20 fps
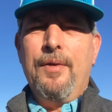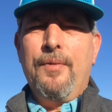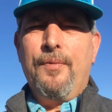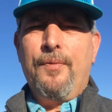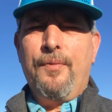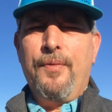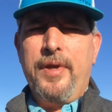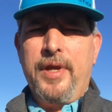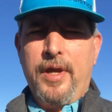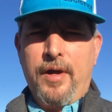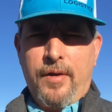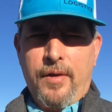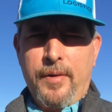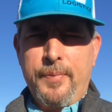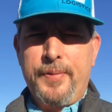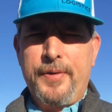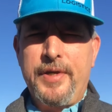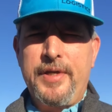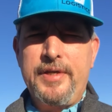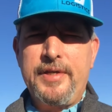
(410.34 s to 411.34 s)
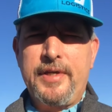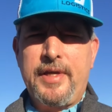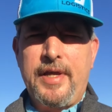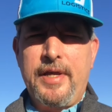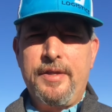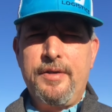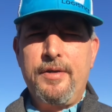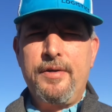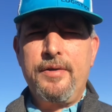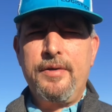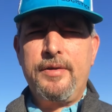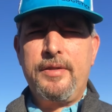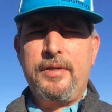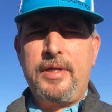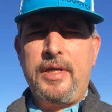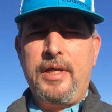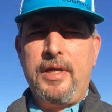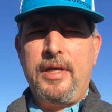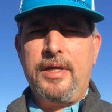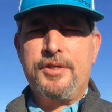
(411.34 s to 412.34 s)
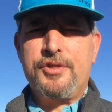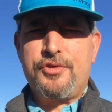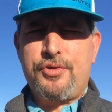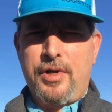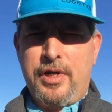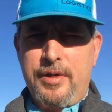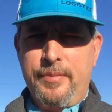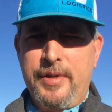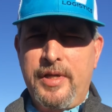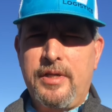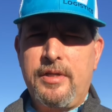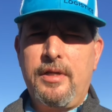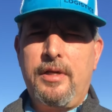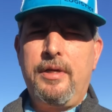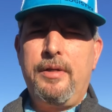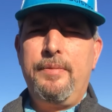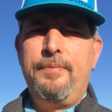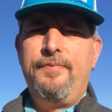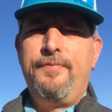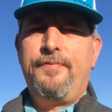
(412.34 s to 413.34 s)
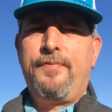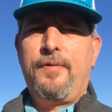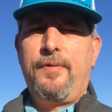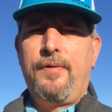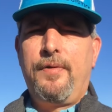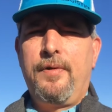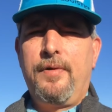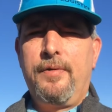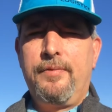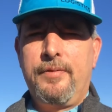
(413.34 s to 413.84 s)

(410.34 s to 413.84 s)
We are putting together the Astronomy Club for